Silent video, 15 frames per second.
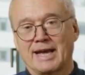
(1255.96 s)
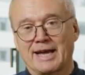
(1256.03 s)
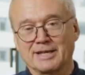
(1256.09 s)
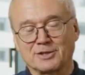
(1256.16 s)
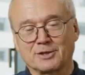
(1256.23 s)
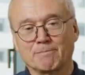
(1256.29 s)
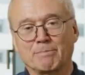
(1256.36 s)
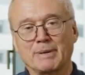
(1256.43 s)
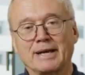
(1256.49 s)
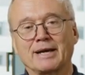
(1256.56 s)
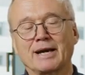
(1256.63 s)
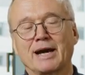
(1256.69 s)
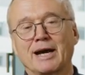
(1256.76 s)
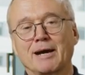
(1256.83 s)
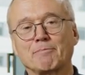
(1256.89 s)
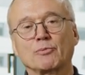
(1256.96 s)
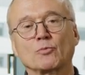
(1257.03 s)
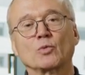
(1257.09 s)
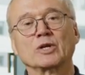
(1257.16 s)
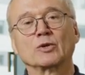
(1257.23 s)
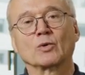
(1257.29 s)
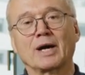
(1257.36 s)
As a backup,
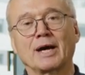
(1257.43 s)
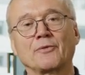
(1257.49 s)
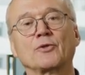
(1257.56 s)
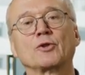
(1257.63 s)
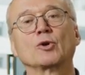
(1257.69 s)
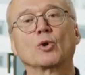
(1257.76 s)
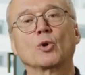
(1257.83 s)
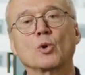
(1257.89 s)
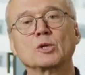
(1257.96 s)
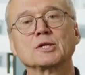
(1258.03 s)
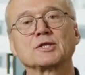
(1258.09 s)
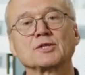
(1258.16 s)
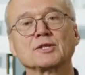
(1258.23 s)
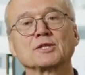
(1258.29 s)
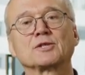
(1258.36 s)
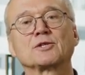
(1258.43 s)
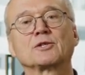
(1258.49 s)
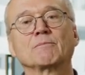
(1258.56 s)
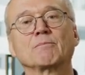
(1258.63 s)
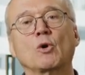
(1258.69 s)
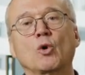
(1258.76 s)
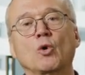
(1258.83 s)
we run the whole
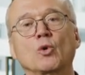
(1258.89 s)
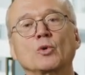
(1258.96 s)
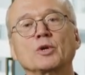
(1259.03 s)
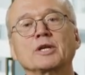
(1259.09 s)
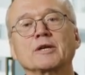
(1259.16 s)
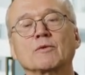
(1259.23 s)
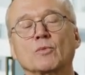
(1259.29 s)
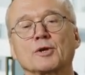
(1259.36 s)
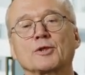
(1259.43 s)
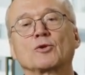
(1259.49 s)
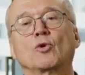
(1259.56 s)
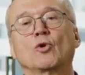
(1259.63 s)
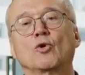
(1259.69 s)
system only with